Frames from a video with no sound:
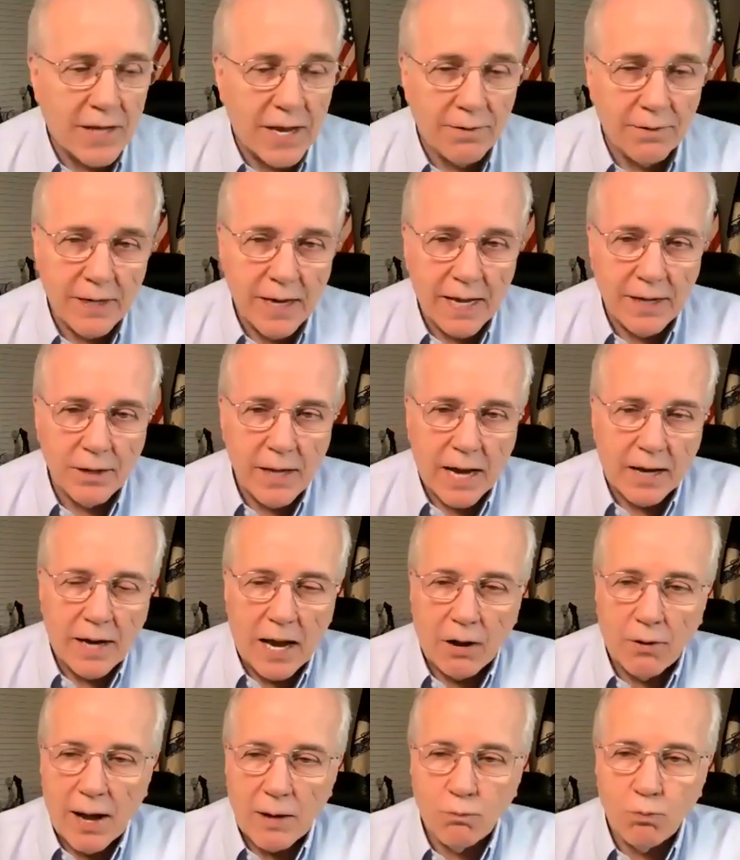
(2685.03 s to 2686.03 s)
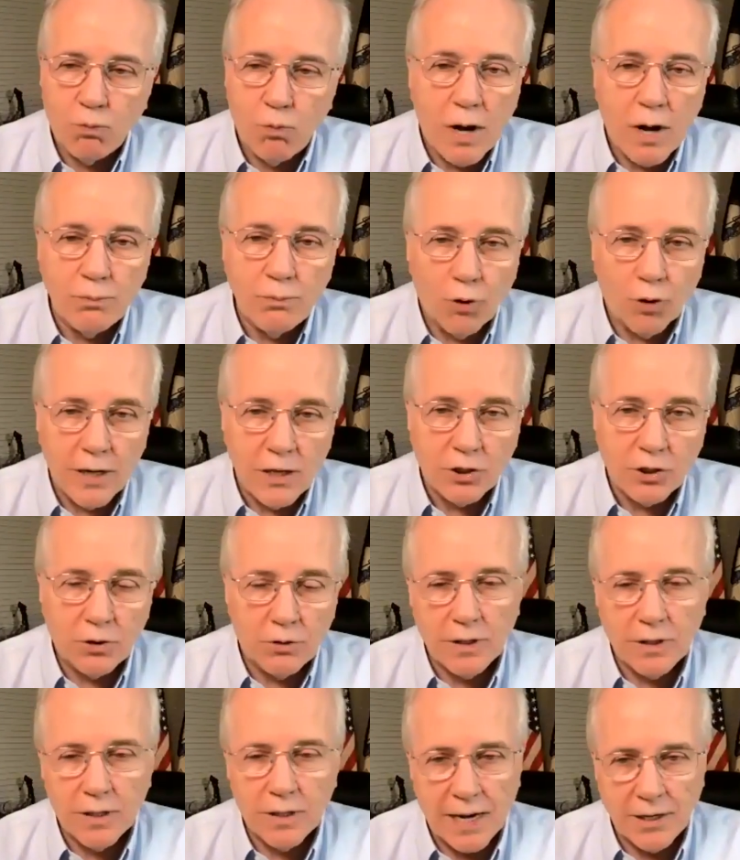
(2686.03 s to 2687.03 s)
And, and, I'll add one more issue
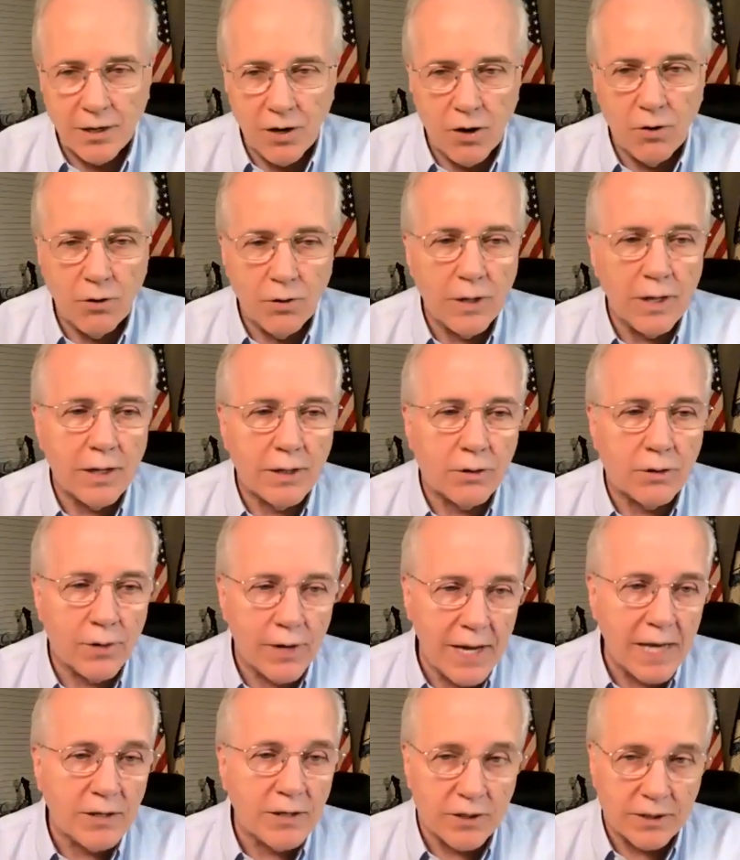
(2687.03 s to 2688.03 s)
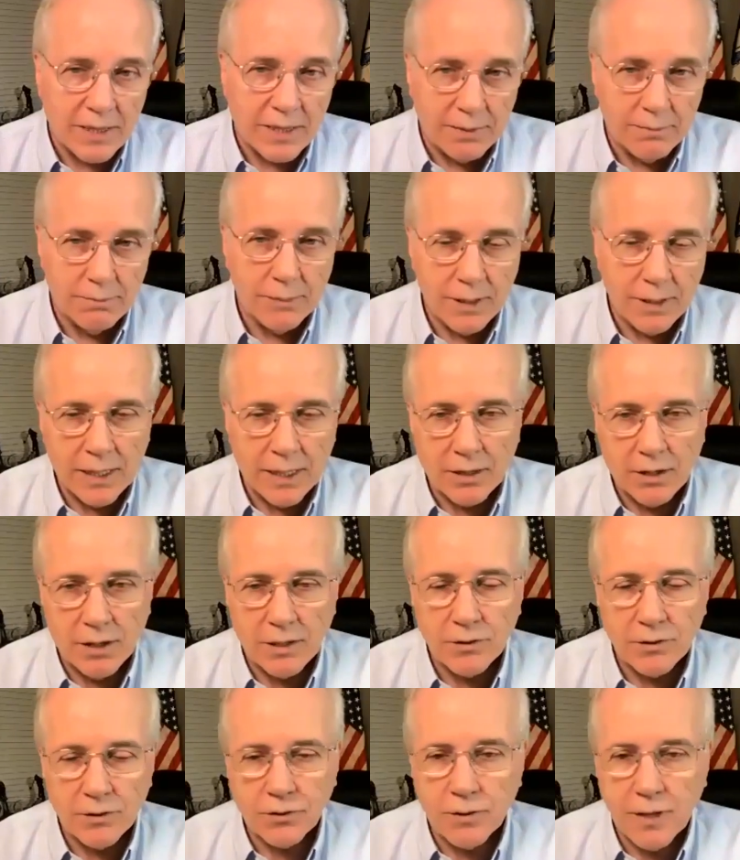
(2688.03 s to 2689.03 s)
that I know creates some uh,
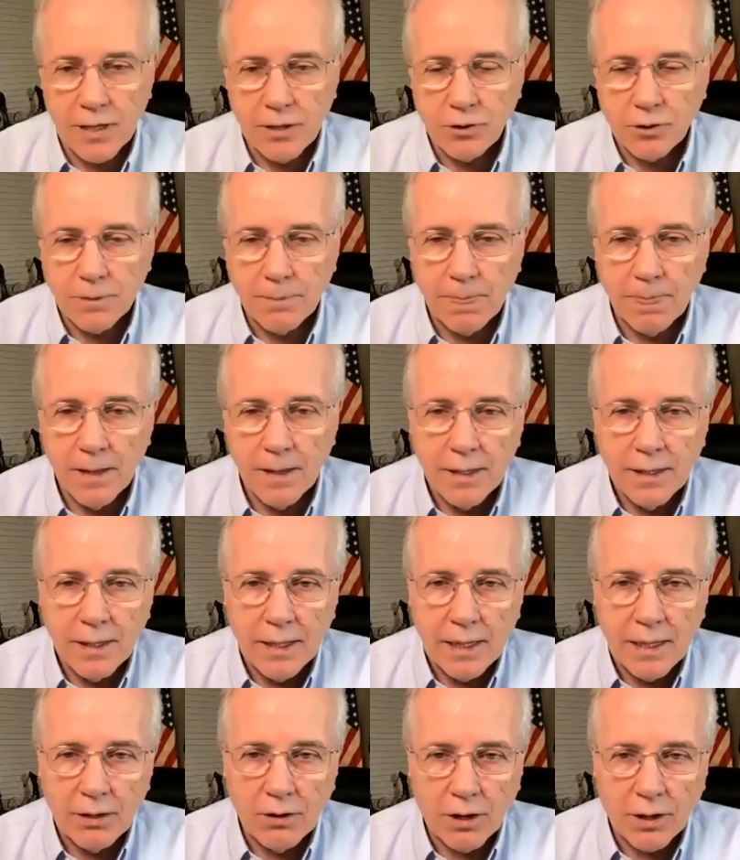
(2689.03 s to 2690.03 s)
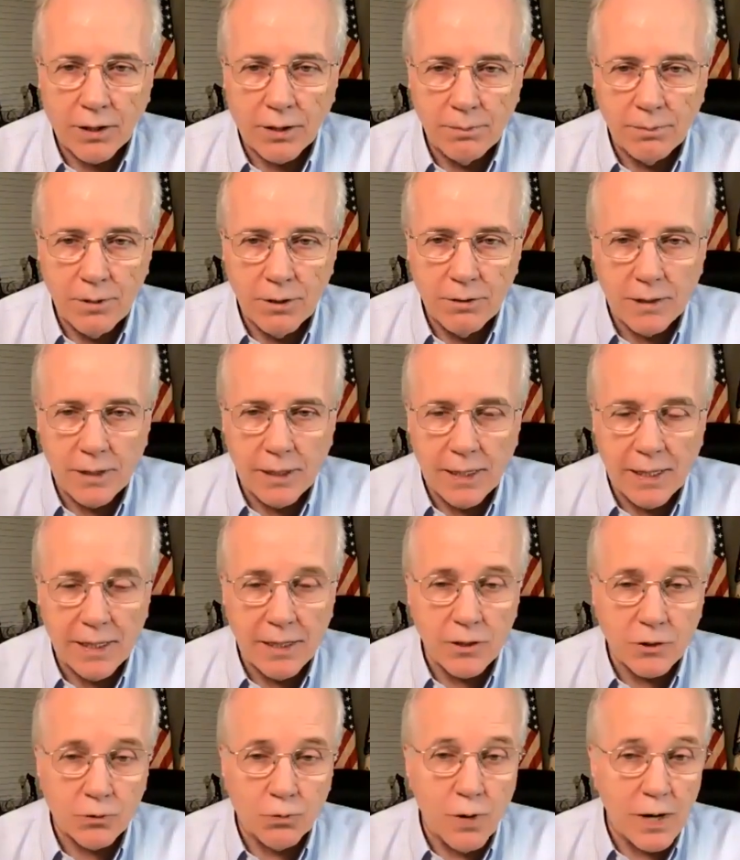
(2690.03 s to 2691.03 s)
consternation in our community, and
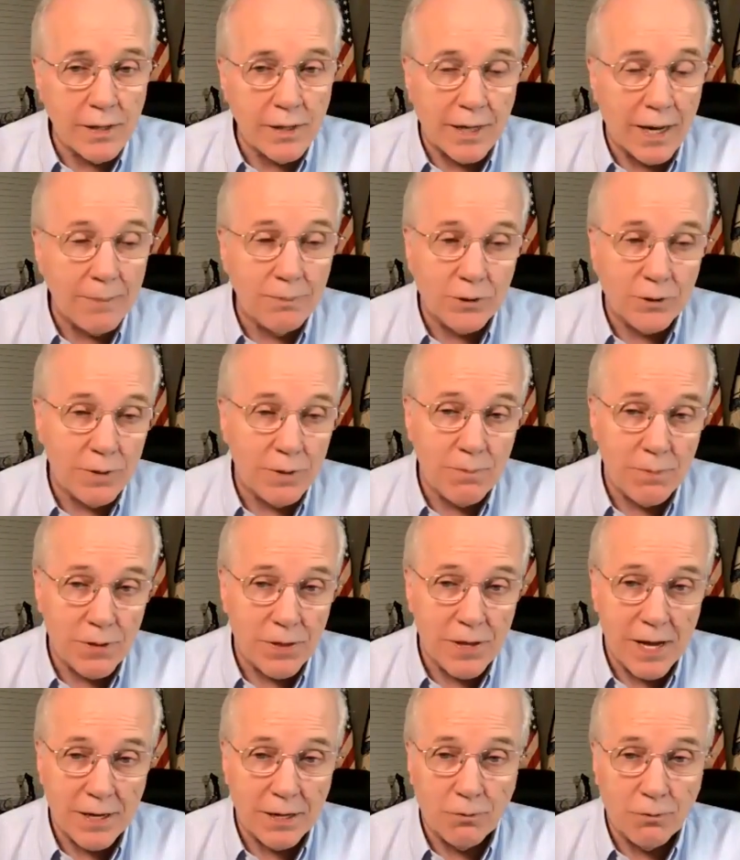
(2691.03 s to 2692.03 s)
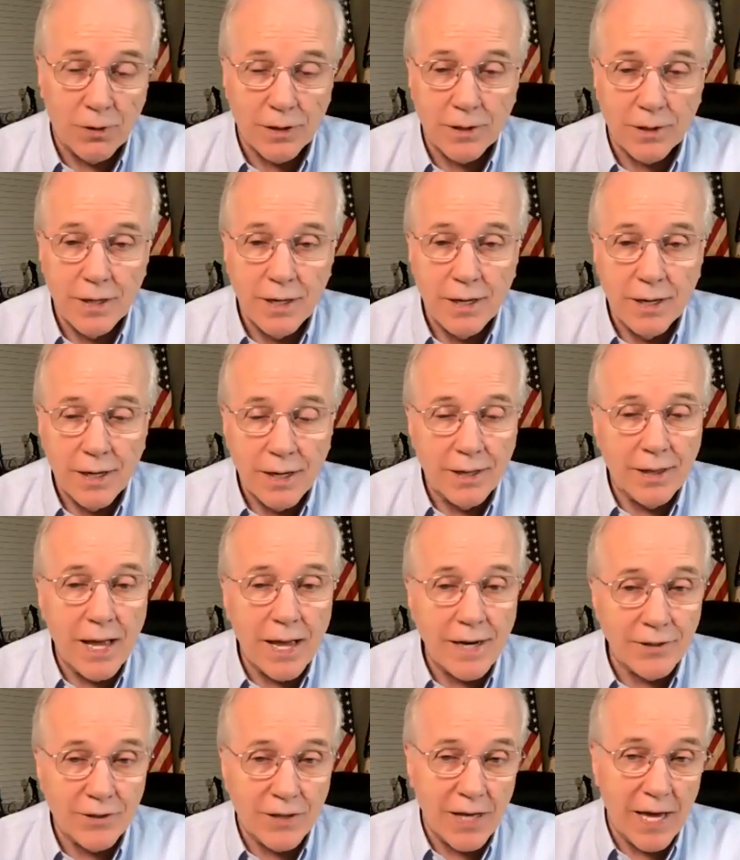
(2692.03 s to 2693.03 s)
it's one that I'm sympathetic with, and
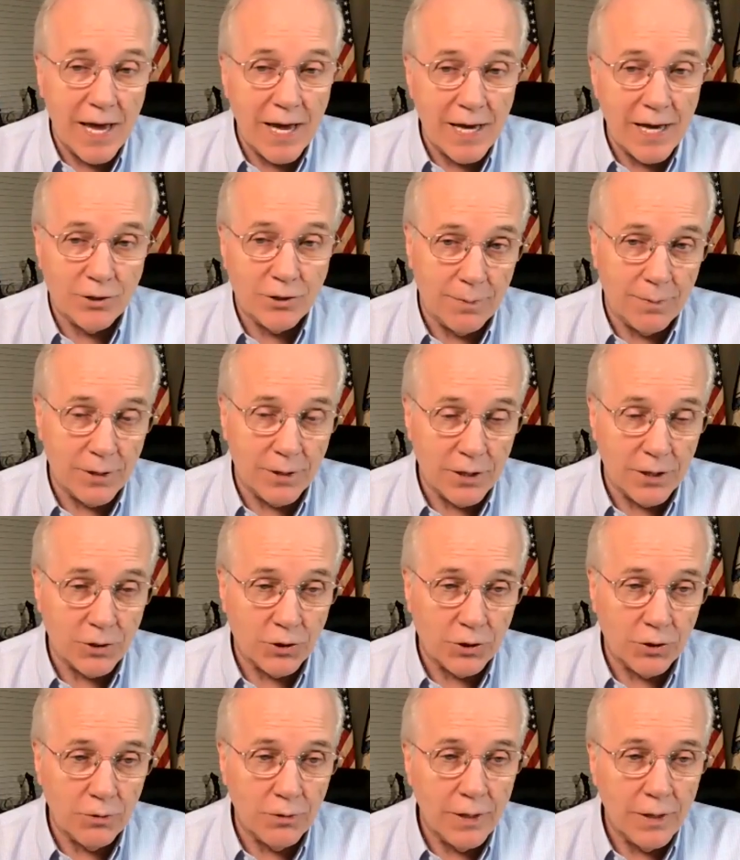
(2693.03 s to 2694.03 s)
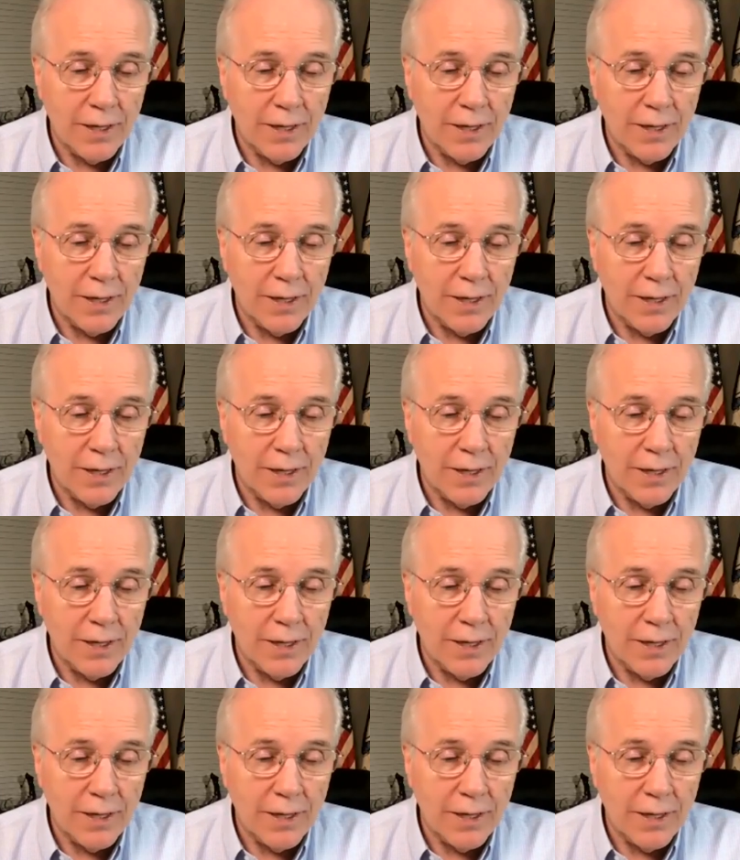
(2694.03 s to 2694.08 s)
that is the age limit issue.